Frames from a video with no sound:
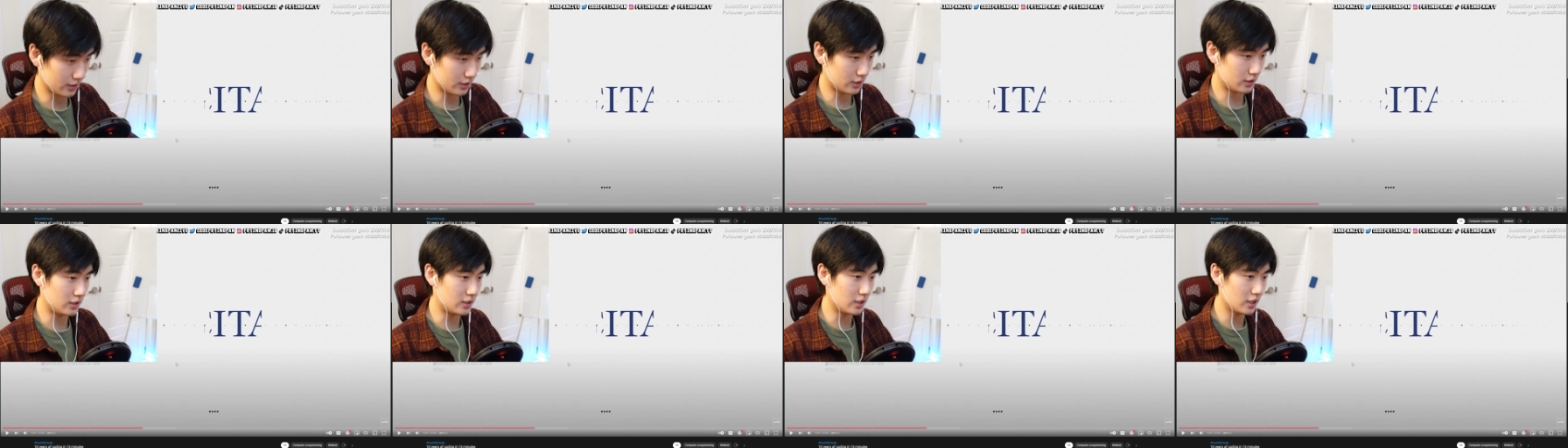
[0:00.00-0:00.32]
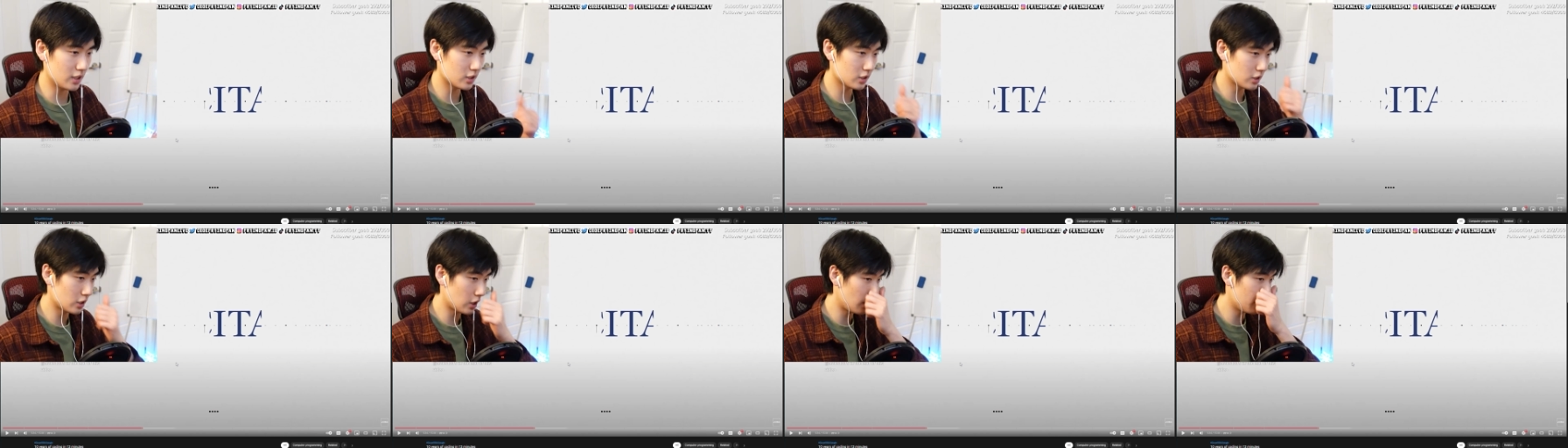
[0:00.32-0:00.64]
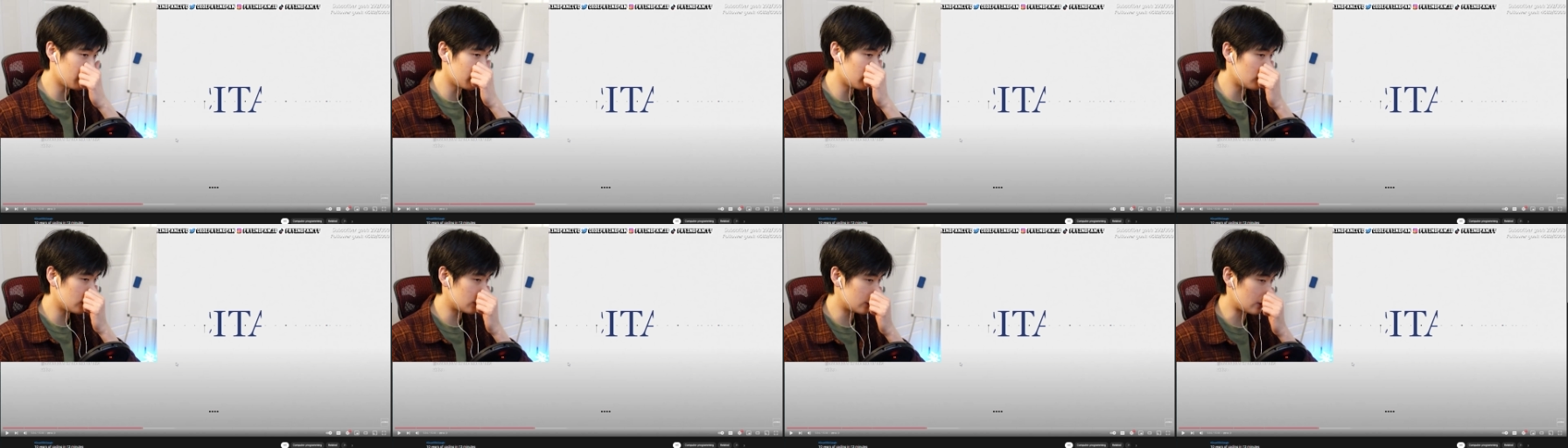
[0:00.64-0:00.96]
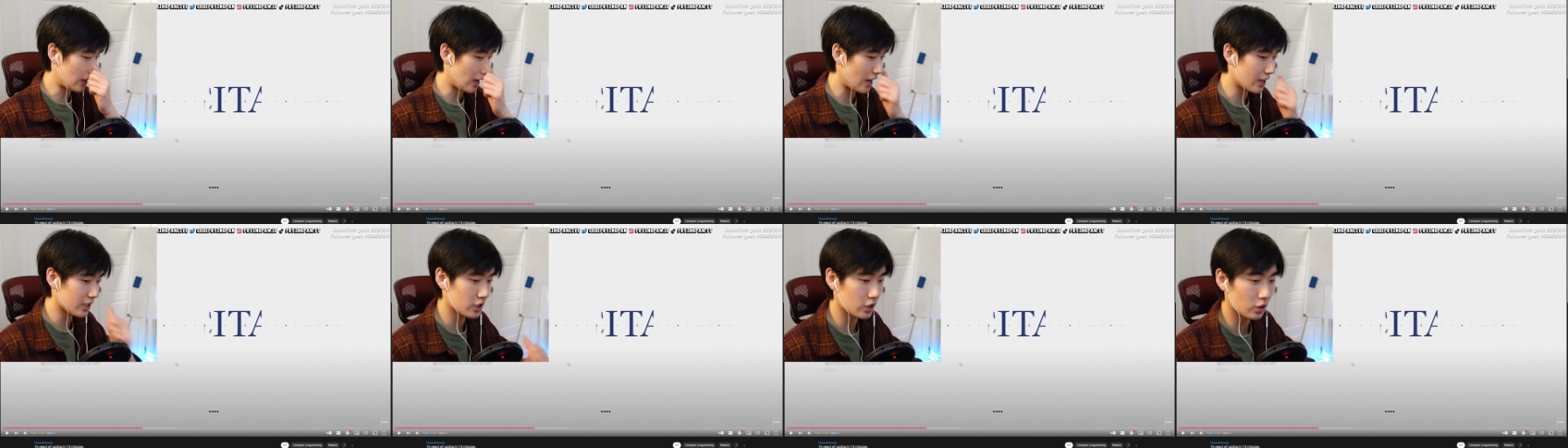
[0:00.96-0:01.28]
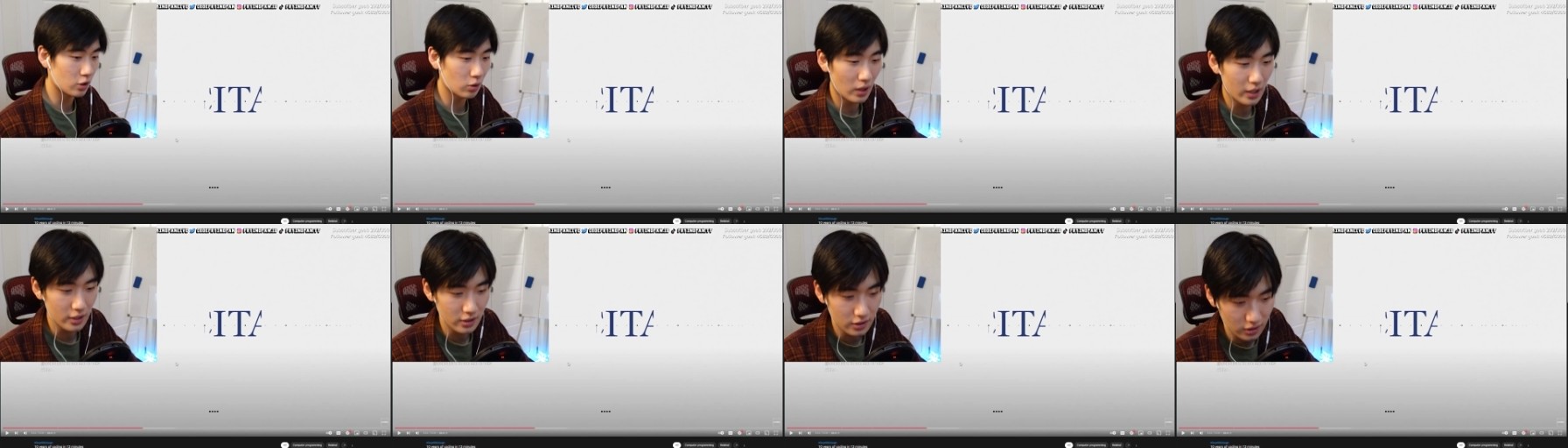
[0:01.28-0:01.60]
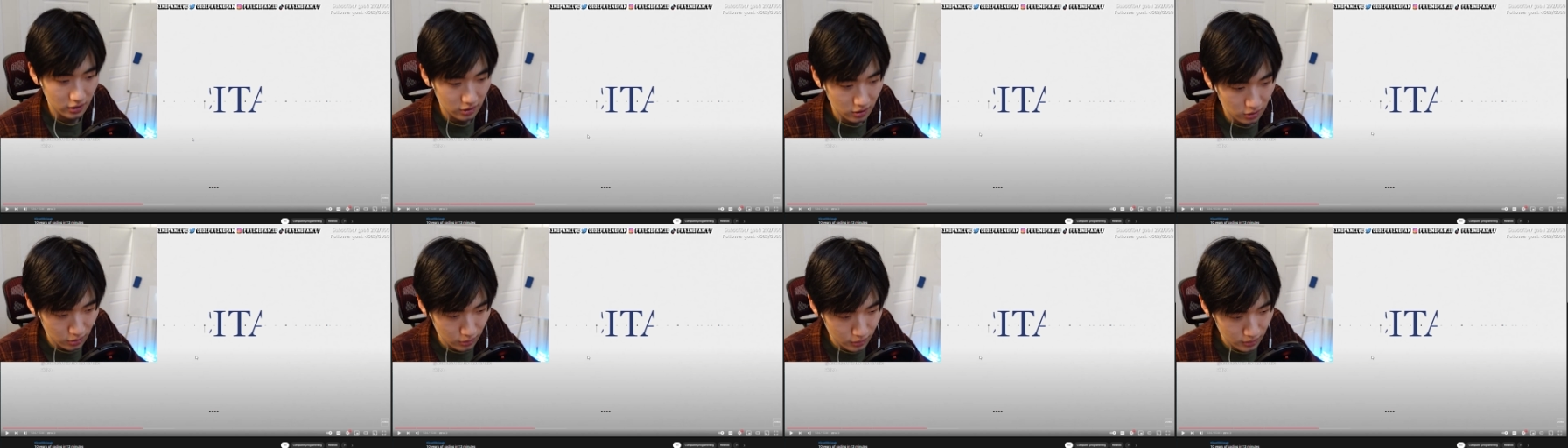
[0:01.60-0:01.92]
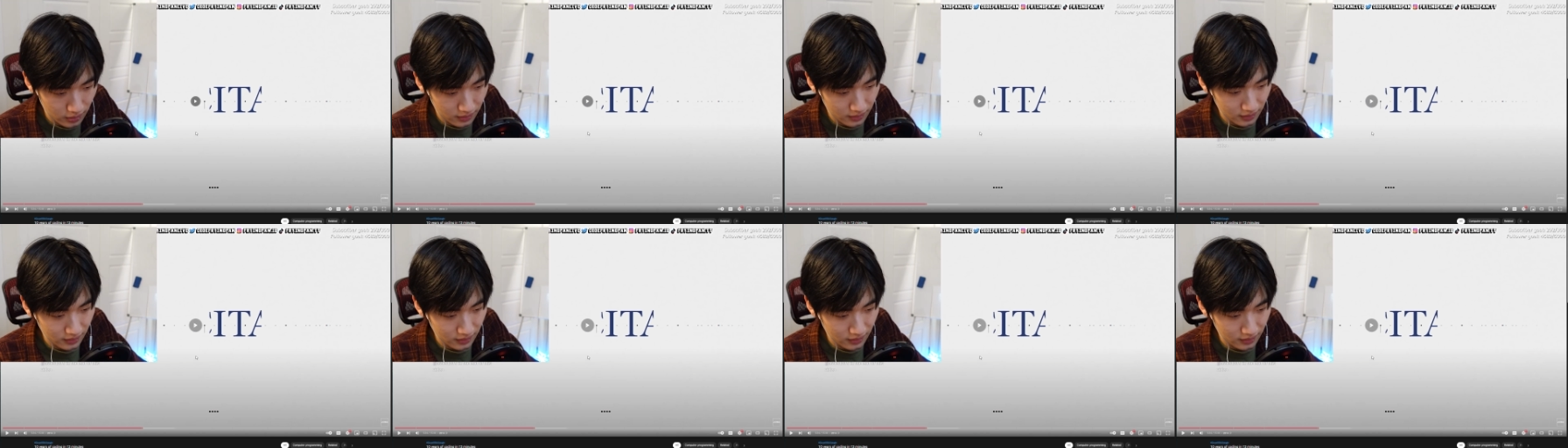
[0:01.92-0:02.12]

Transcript: This company is actually crazy, dude.